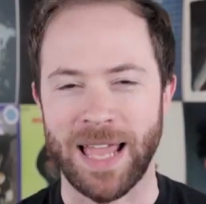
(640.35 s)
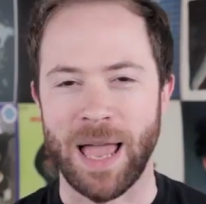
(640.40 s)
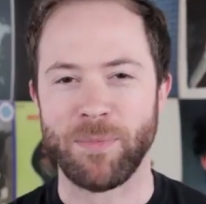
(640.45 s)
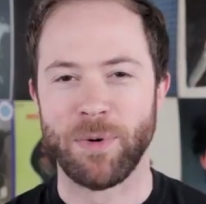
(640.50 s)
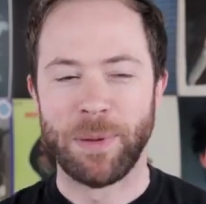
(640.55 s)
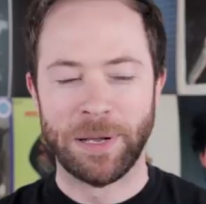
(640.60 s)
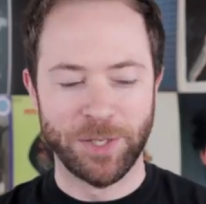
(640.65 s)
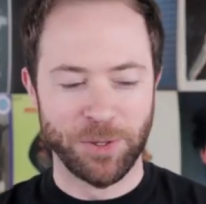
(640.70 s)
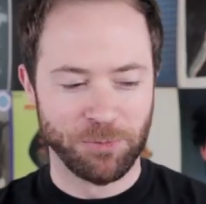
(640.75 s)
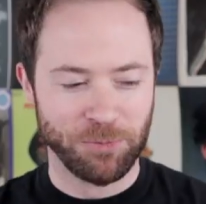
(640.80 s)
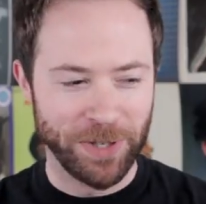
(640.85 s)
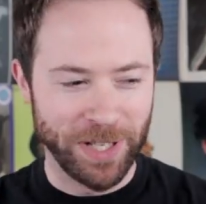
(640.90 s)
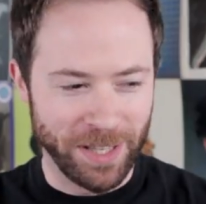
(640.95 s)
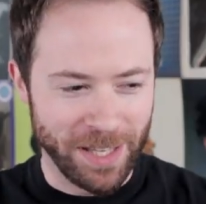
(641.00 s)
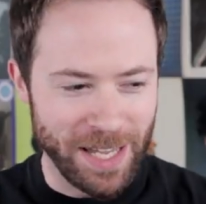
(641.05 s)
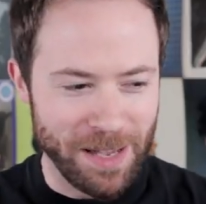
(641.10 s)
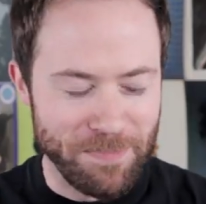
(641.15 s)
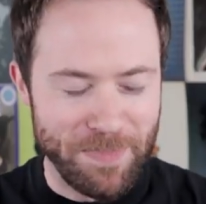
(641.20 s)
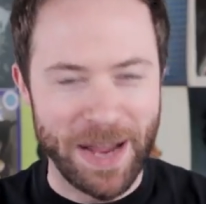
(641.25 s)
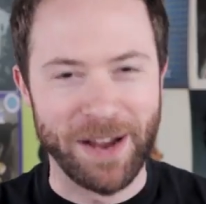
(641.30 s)
I'm about to
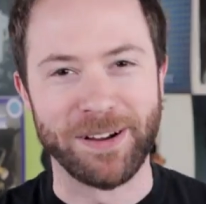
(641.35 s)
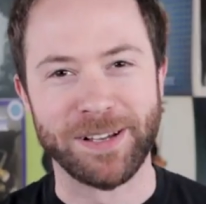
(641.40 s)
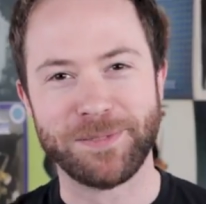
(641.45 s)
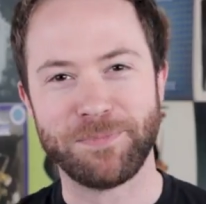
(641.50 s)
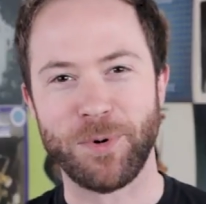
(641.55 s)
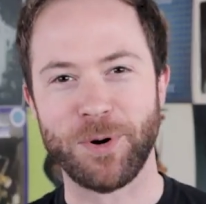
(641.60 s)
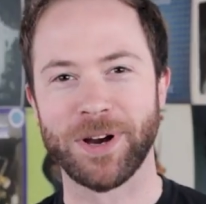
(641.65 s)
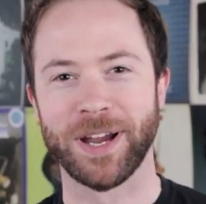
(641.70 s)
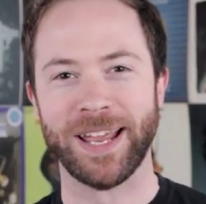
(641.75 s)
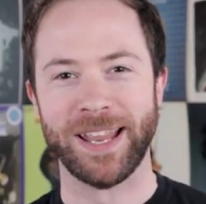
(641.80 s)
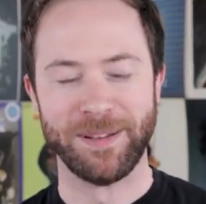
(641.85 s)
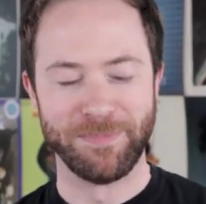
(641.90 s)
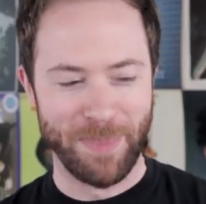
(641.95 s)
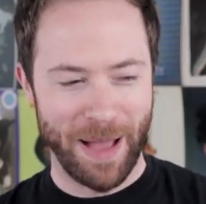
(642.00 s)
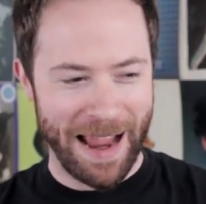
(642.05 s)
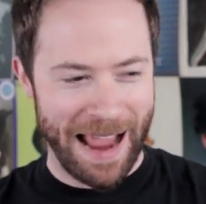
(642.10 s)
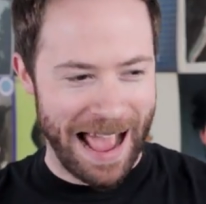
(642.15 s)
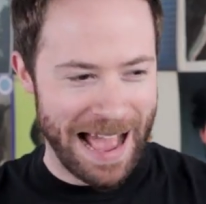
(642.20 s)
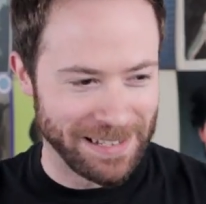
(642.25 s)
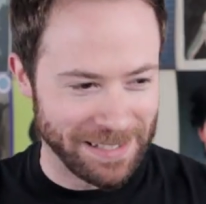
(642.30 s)
really embarrass Morgan
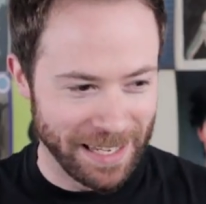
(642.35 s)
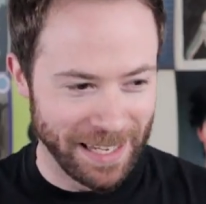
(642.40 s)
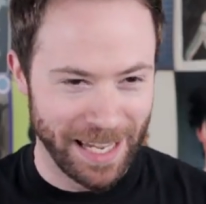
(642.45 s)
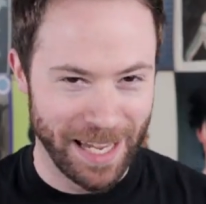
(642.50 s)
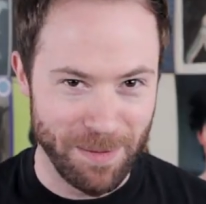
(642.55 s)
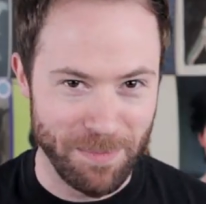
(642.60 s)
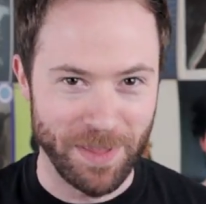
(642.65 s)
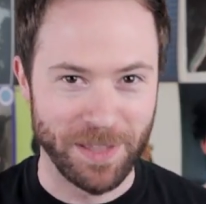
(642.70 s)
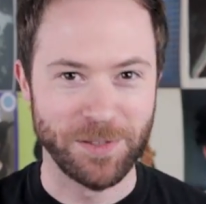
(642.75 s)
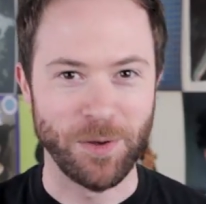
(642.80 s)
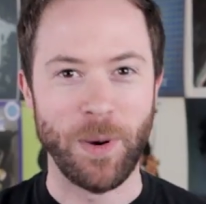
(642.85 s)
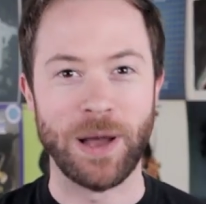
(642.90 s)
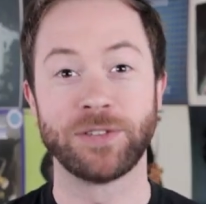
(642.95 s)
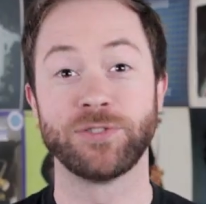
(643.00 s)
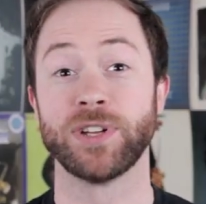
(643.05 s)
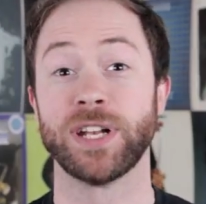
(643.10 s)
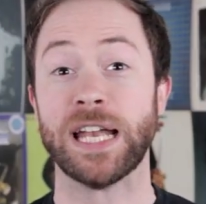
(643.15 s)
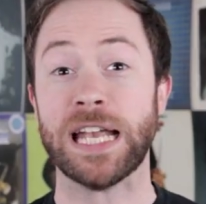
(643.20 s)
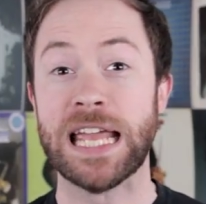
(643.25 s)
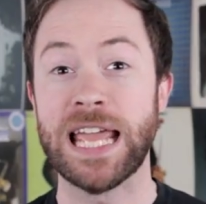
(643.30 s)
by asking him this
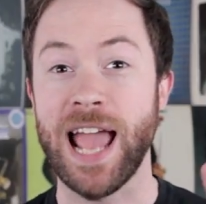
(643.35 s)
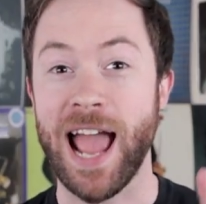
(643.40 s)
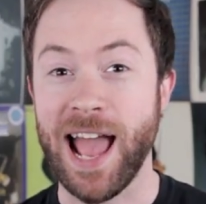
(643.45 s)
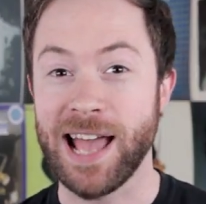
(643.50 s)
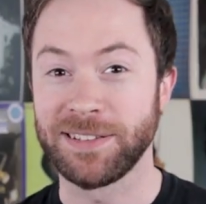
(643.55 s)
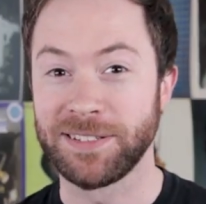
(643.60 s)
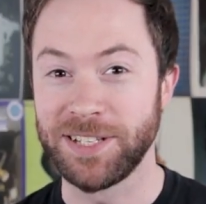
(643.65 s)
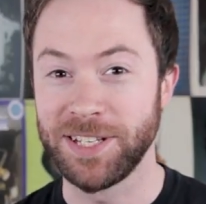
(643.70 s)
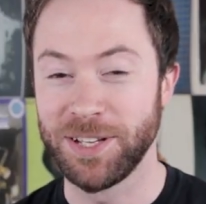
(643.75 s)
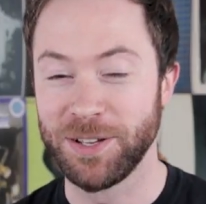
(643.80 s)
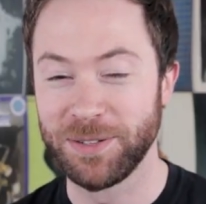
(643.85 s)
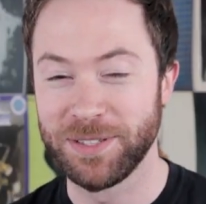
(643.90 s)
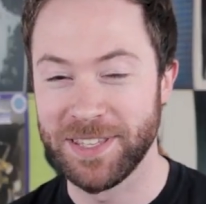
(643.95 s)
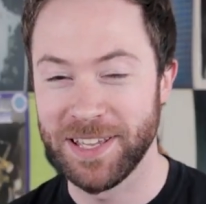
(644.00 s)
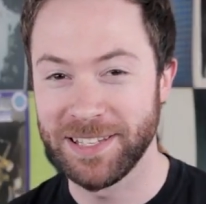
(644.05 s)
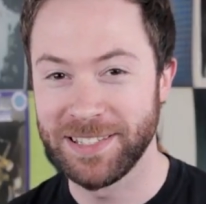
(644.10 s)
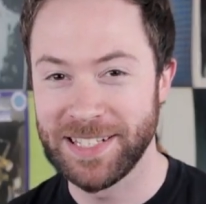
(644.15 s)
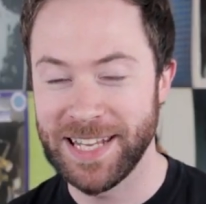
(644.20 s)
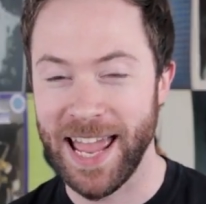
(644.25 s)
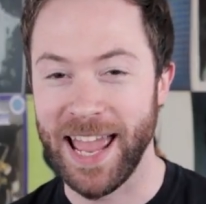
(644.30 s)
question, and he has to use
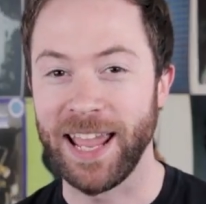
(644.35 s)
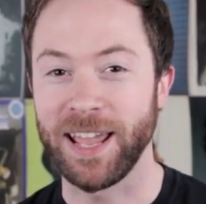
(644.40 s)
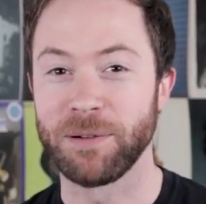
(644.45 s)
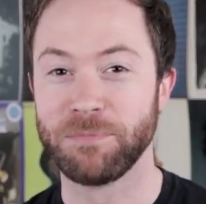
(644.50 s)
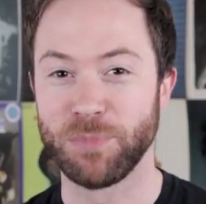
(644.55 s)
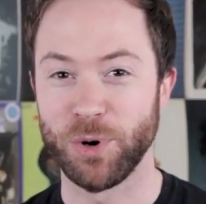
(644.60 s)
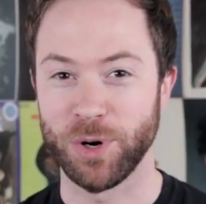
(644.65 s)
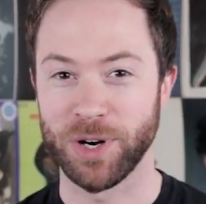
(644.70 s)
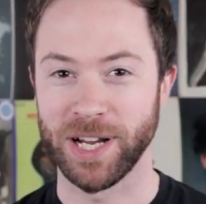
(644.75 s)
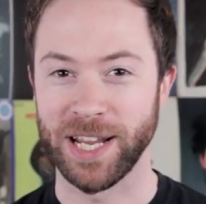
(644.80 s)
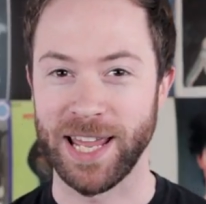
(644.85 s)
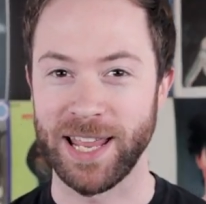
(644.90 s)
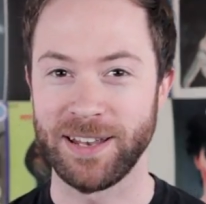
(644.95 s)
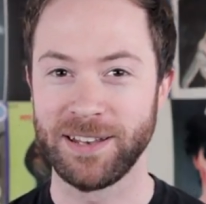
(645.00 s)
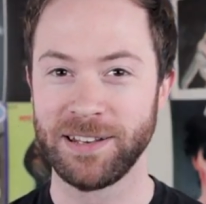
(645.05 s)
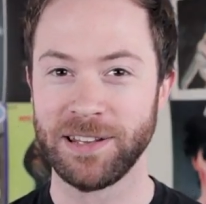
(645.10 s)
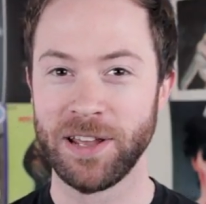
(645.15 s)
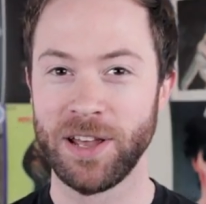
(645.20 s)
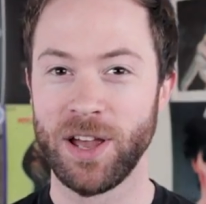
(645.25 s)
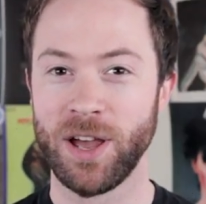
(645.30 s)
this take.
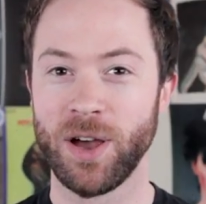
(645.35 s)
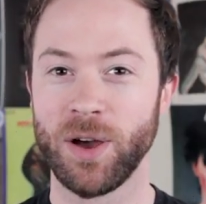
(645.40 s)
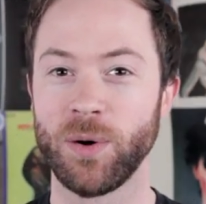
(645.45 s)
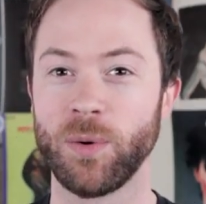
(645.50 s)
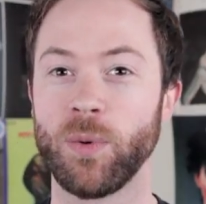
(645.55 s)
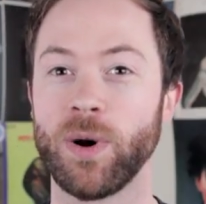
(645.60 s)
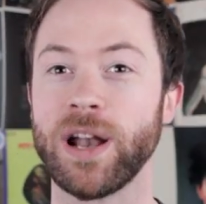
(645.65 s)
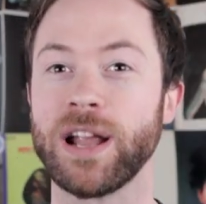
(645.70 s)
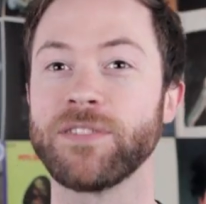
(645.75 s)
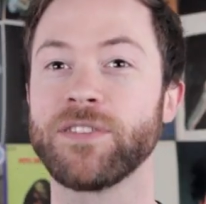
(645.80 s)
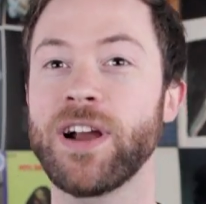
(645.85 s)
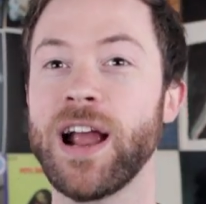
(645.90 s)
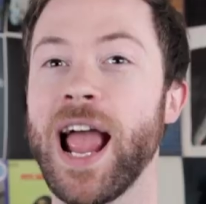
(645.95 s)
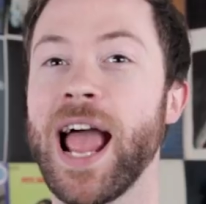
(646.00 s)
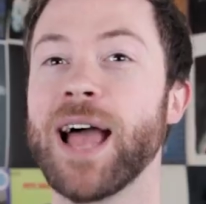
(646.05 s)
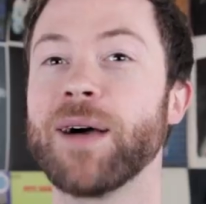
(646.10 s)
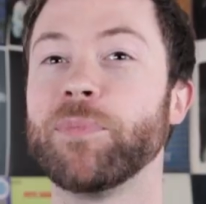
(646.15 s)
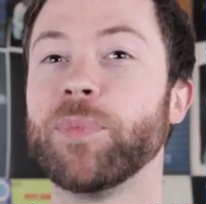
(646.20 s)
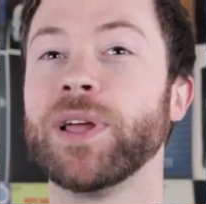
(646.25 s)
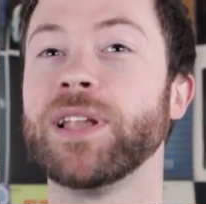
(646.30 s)
Morgan, whatever
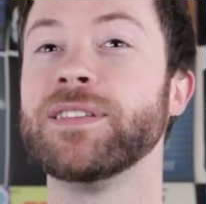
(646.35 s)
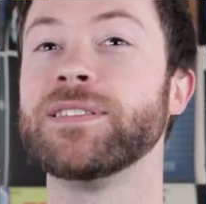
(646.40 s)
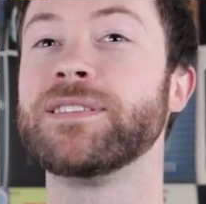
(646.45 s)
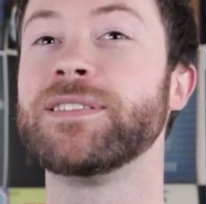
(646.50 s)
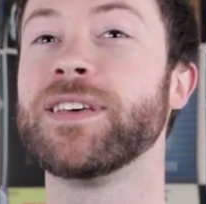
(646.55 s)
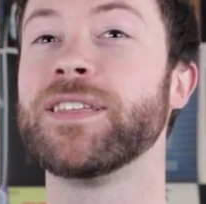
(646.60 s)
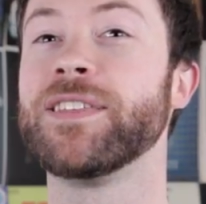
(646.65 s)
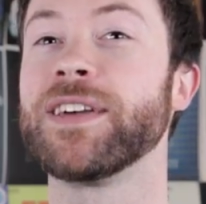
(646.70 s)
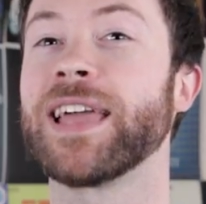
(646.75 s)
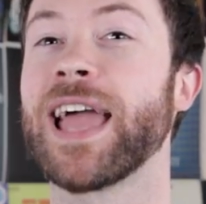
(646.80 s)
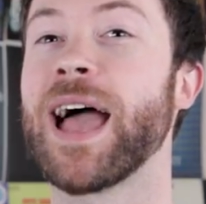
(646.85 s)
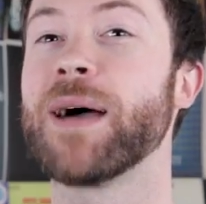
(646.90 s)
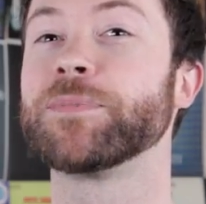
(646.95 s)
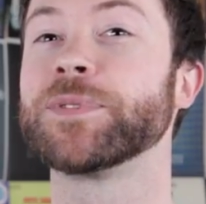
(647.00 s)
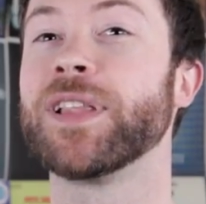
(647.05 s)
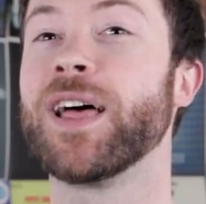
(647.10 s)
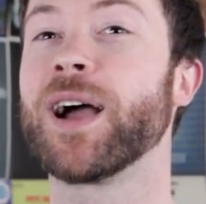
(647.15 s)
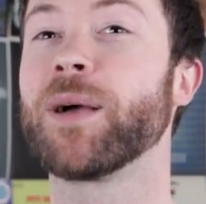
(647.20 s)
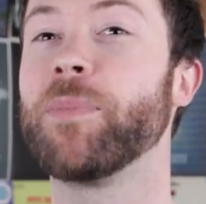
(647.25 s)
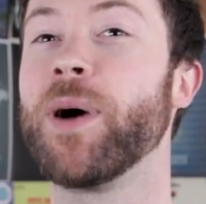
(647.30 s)
happened to the
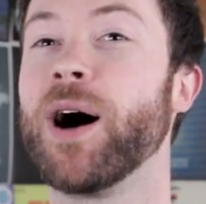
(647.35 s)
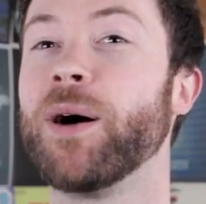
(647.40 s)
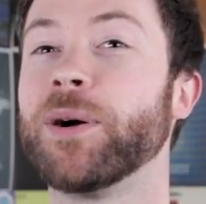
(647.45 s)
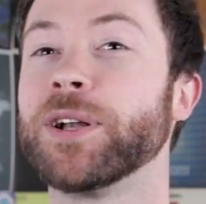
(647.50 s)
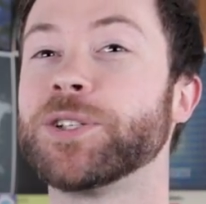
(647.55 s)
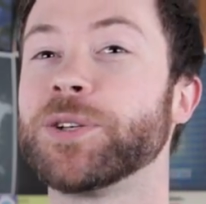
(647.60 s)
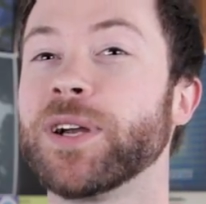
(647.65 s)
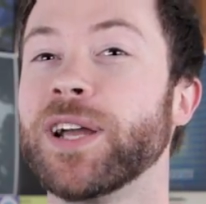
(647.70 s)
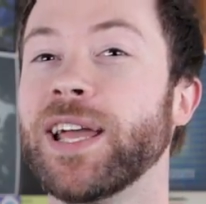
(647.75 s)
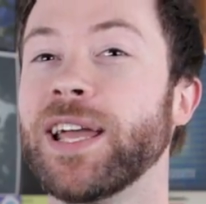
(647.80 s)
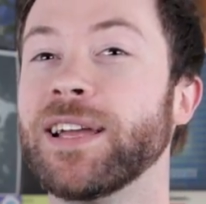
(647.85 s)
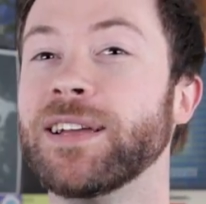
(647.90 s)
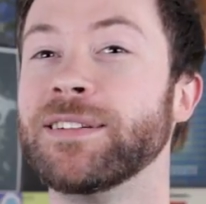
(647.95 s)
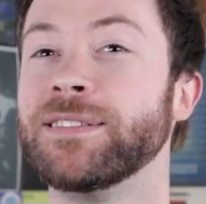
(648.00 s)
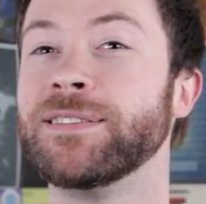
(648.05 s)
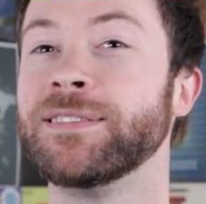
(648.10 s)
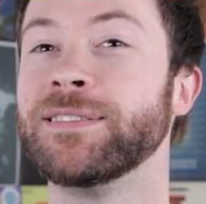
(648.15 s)
caps lock poetry?